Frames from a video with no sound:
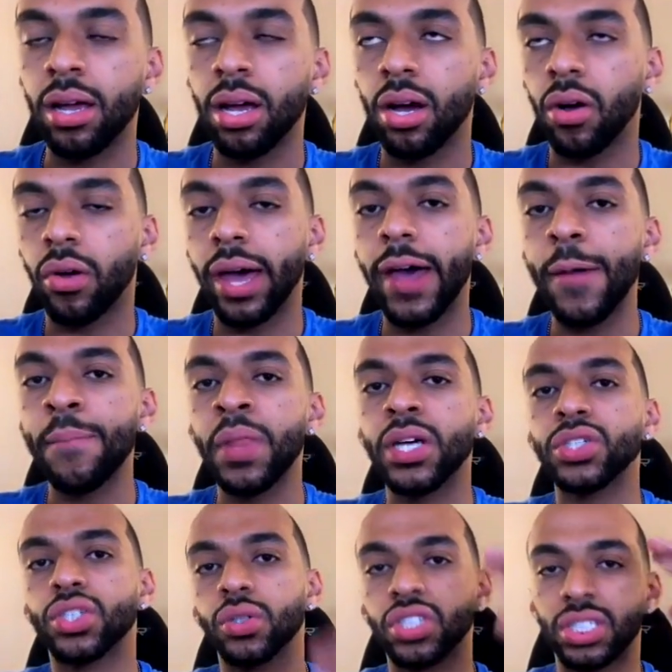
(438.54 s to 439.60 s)
okay?
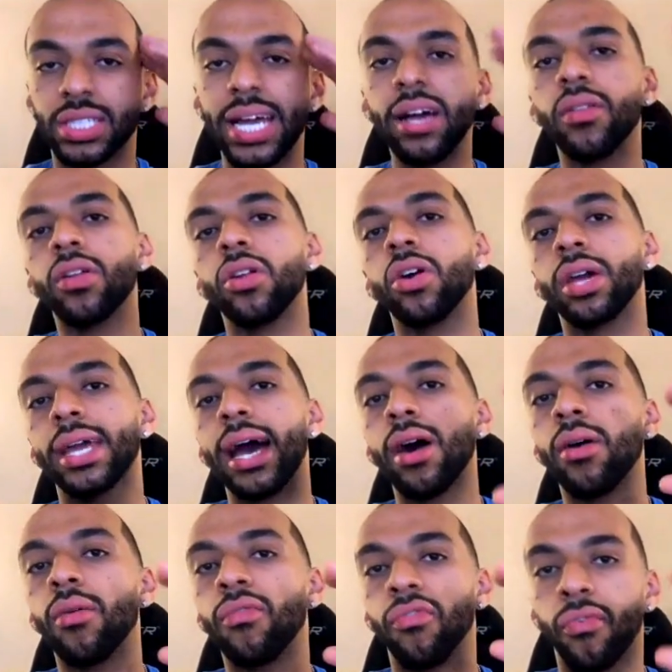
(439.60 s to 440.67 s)
So stay on the
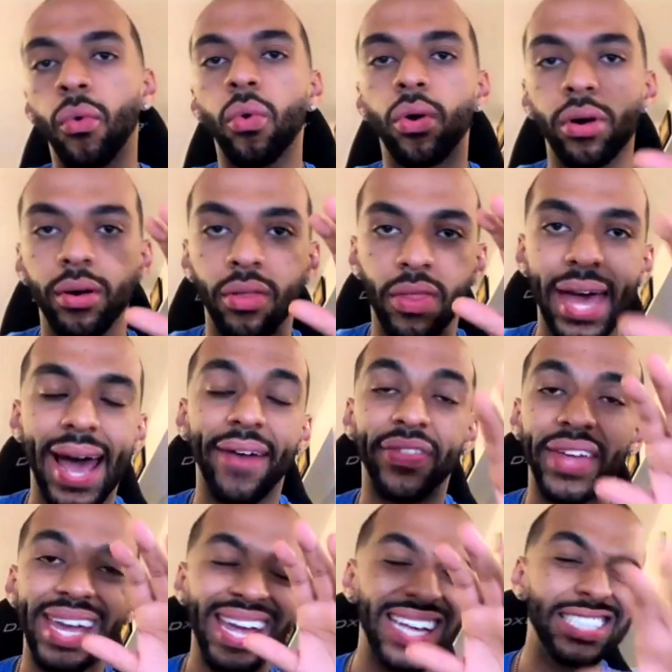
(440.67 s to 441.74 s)
lookout for that, the
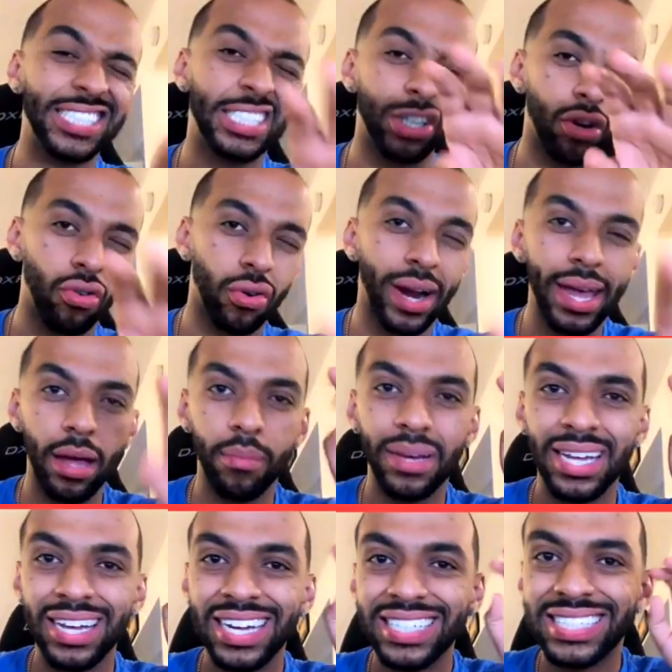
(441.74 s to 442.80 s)
Instagram
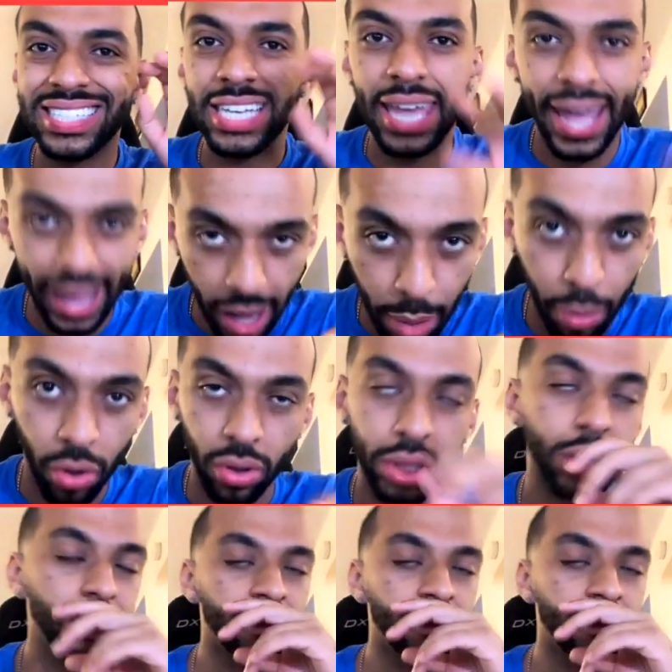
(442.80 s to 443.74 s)
scammers.